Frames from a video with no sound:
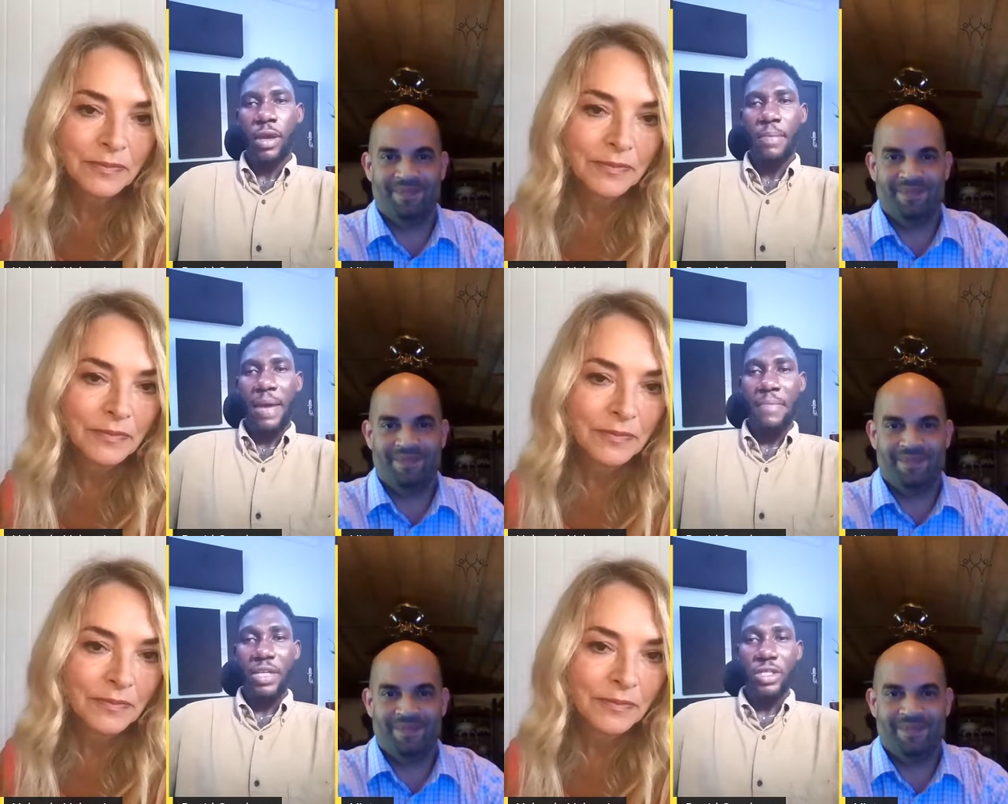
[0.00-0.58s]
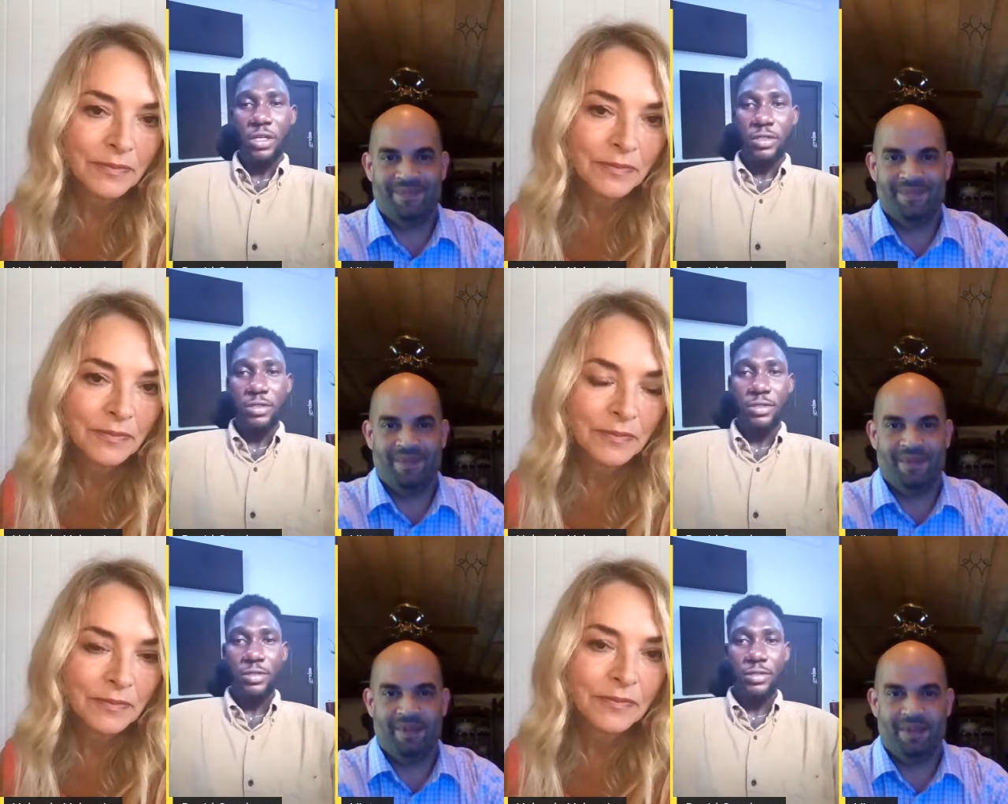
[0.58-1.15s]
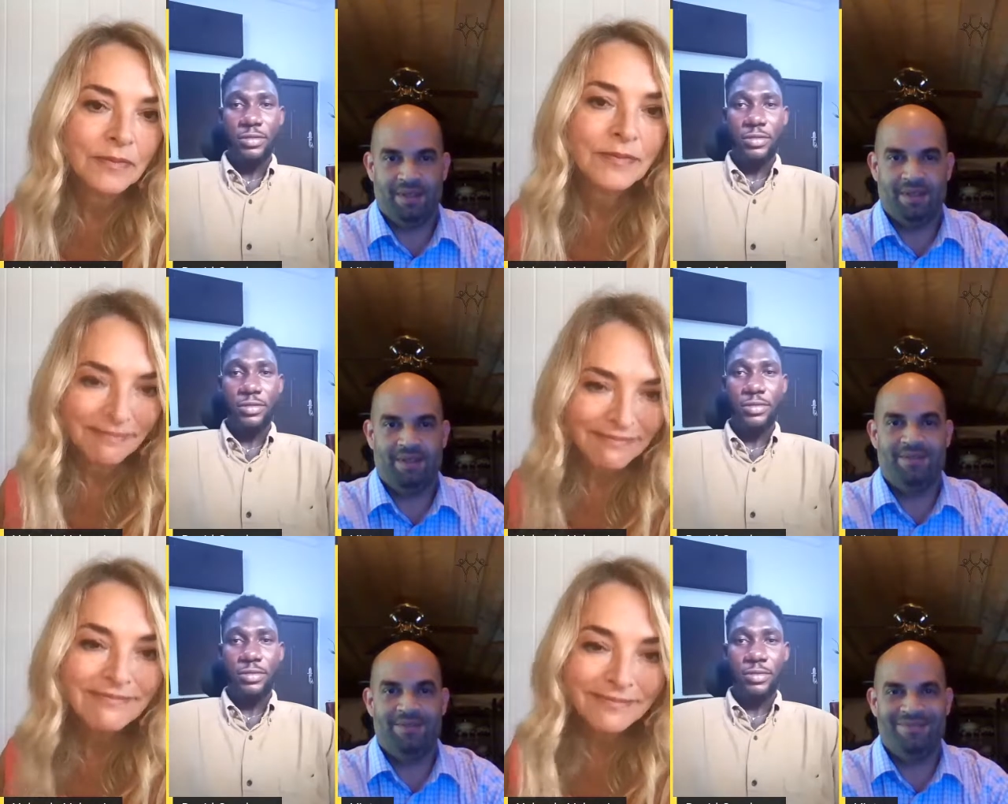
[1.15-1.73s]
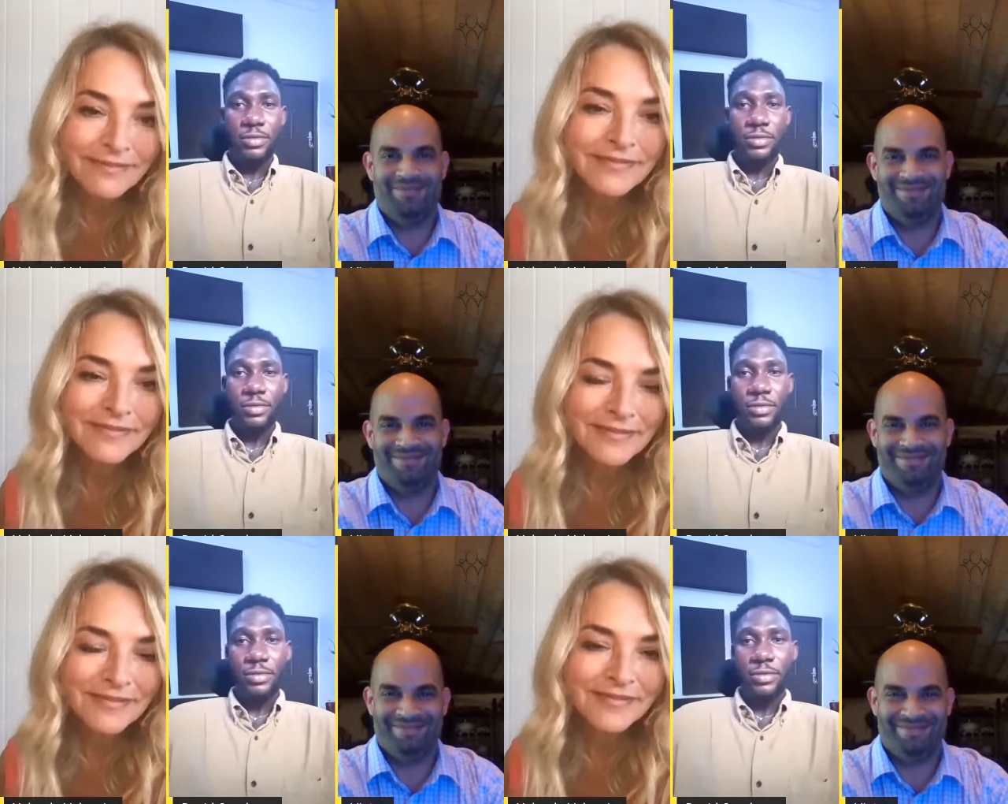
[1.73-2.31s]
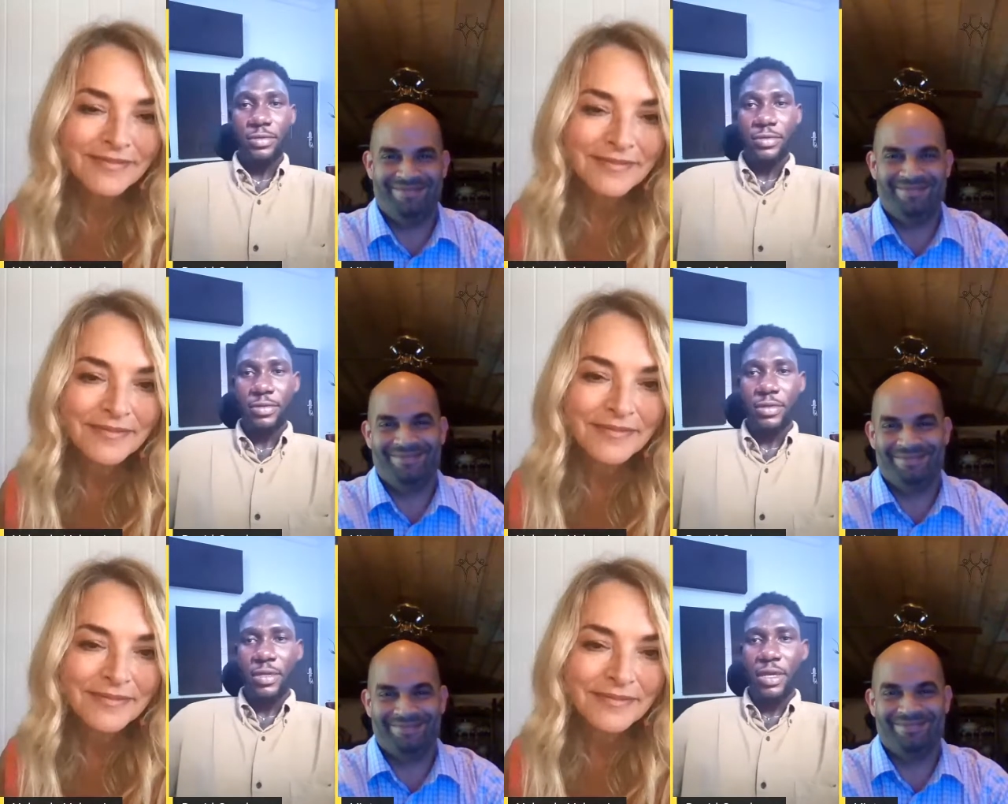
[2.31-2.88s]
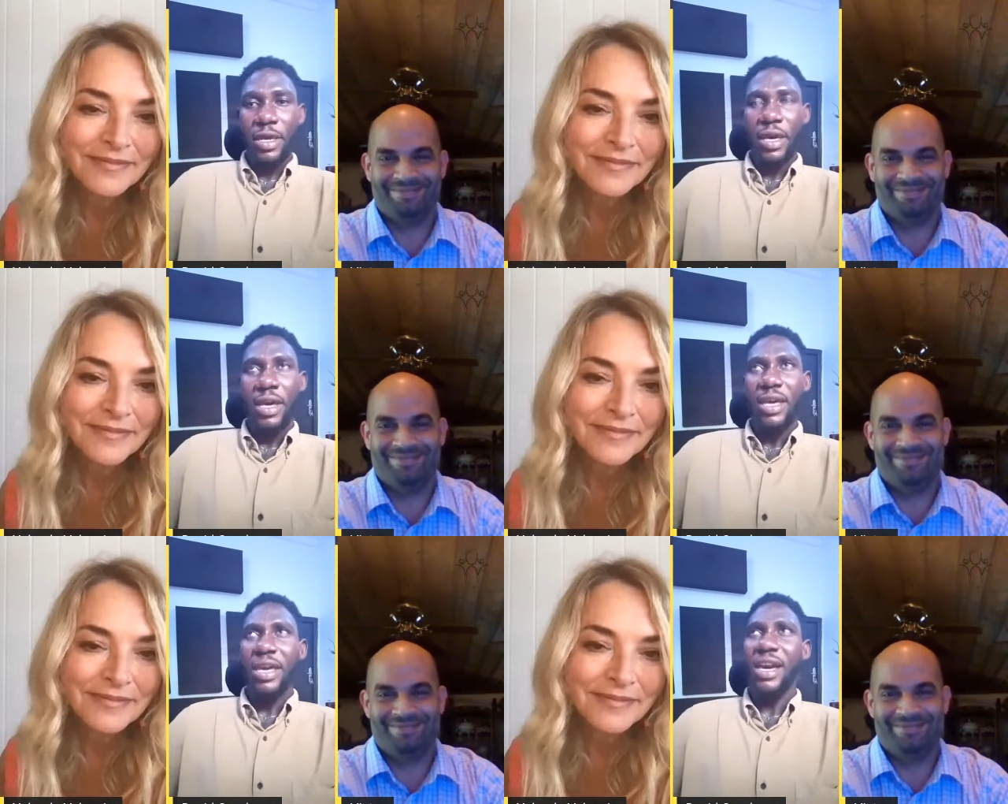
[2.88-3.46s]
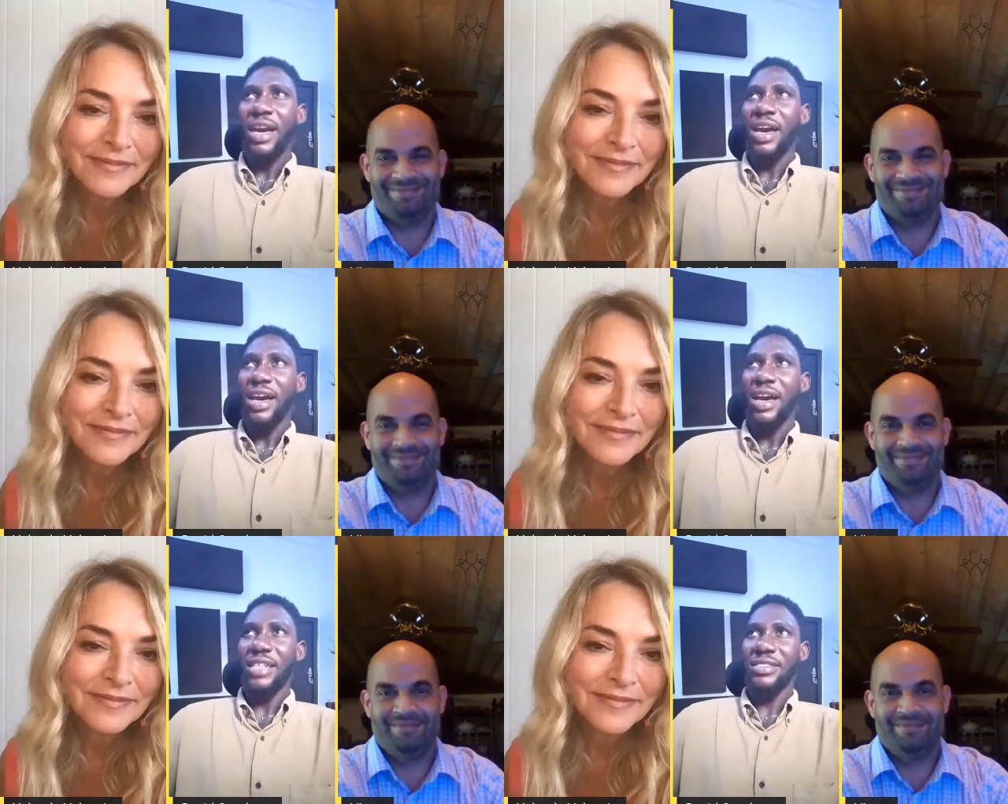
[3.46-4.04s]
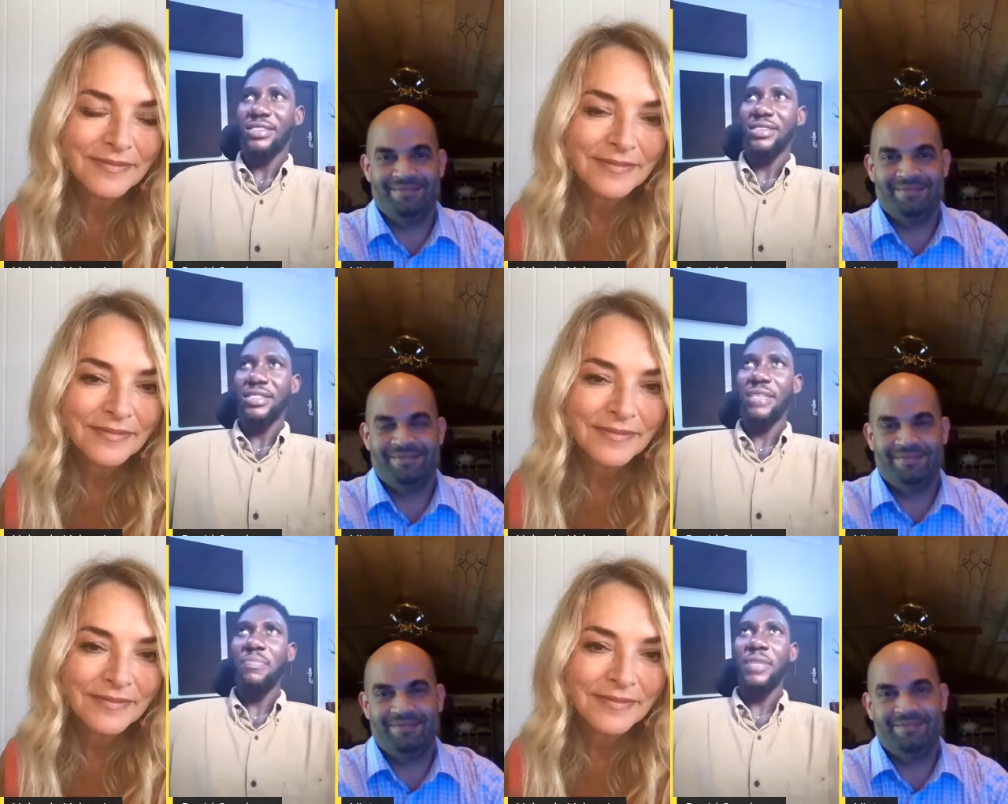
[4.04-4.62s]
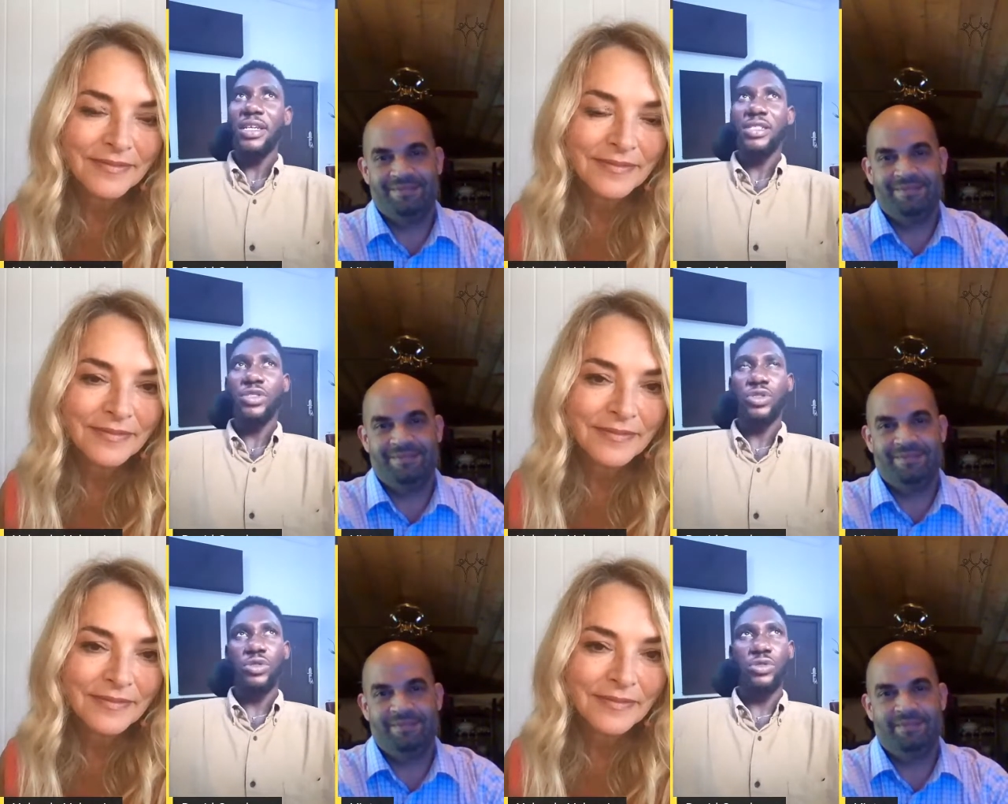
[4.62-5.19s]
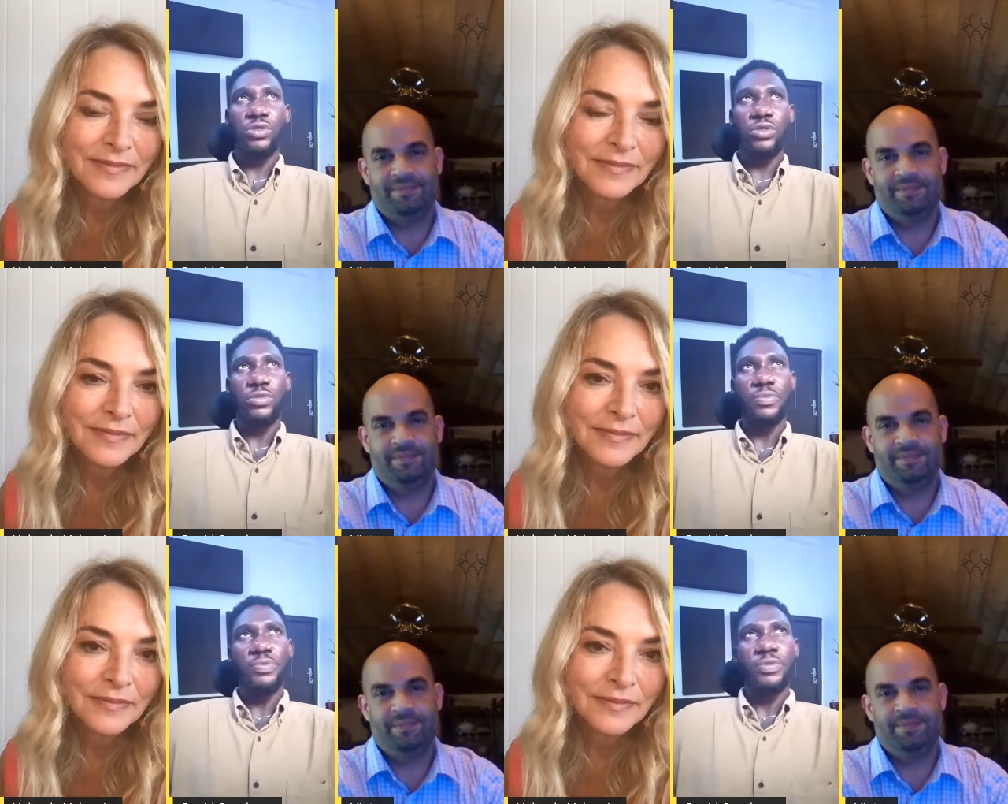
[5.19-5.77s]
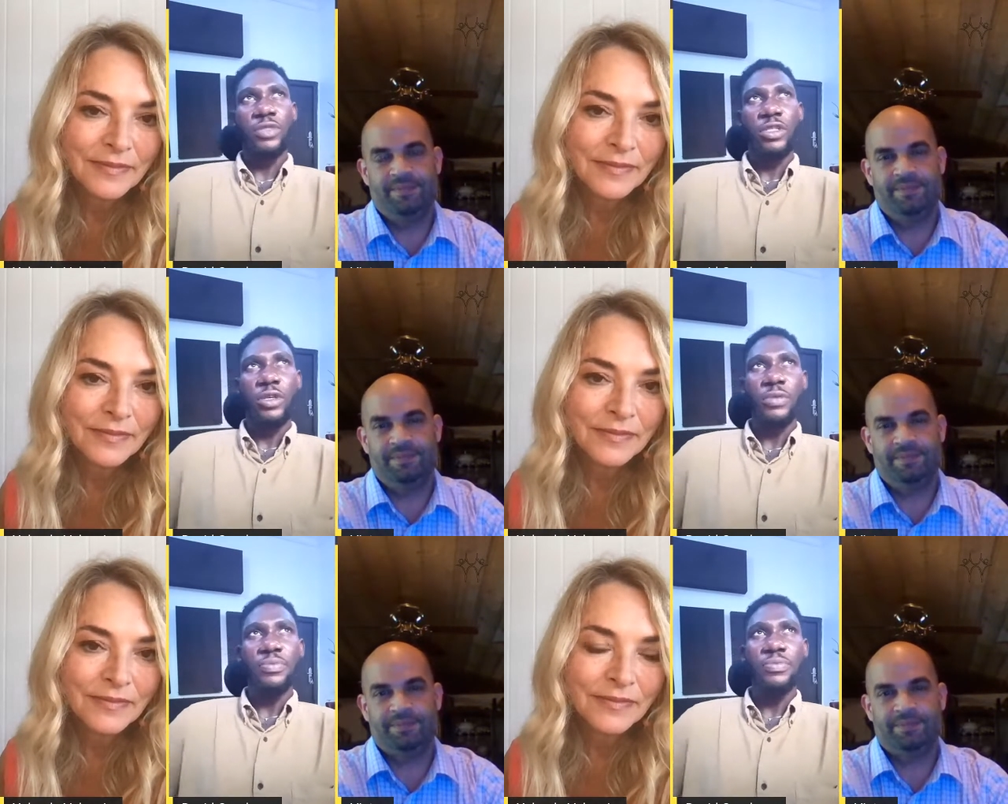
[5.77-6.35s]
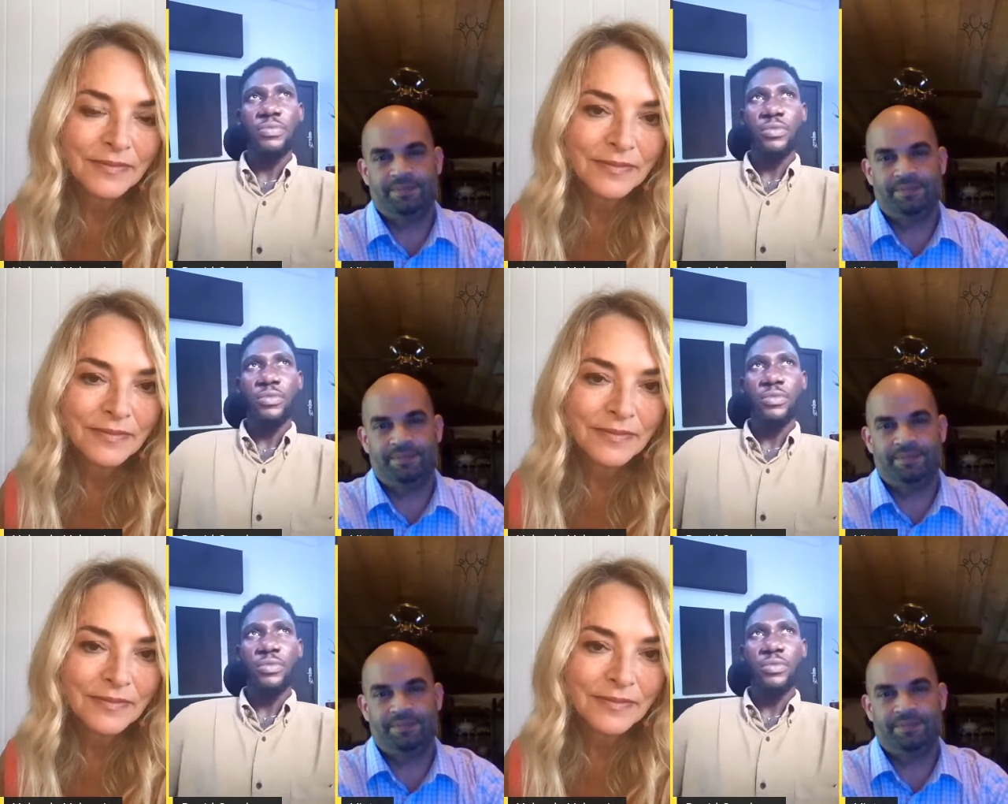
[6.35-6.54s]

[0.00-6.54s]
Speaker 1: My mission. Mm -hmm. Yeah, it's simply to you know